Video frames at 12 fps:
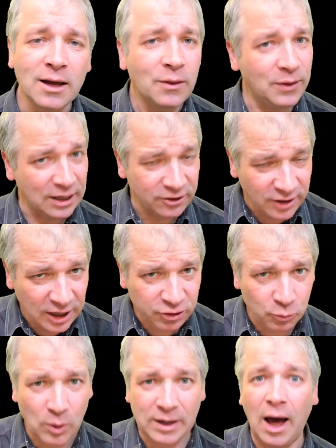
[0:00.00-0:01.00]
The
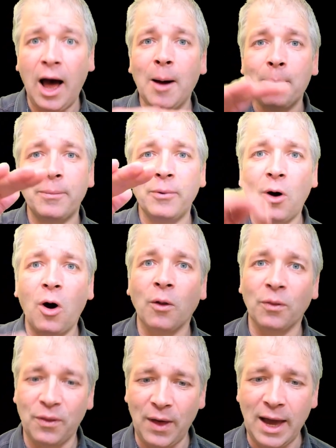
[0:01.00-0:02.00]
intonation went up
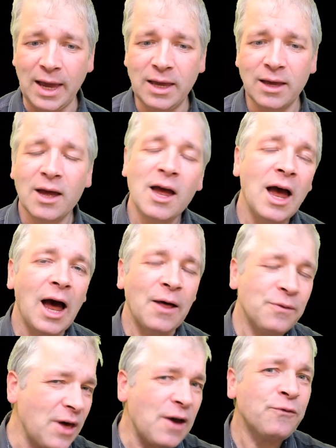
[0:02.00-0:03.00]
on they, and
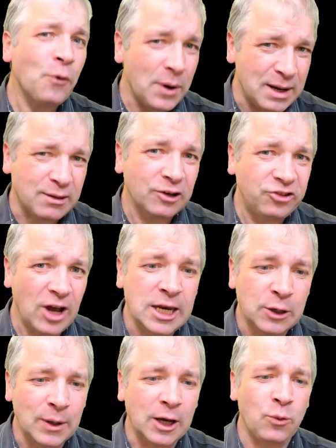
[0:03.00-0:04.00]
therefore it's a
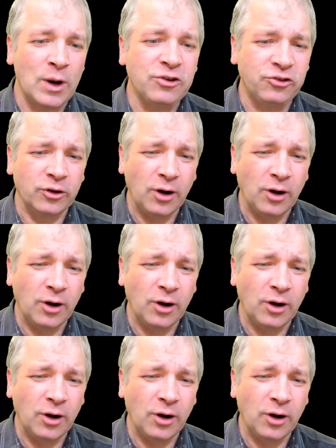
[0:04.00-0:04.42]
genuine question.